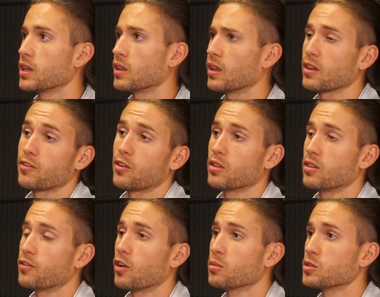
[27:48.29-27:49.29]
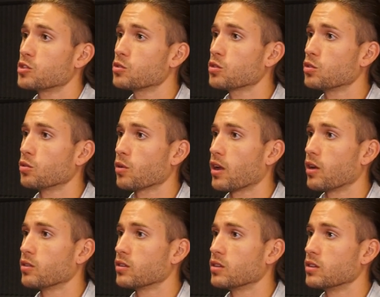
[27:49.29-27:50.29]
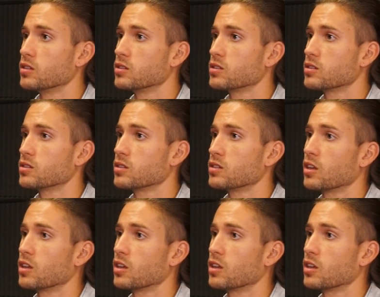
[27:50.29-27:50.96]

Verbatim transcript: and like the pharmaceutical route is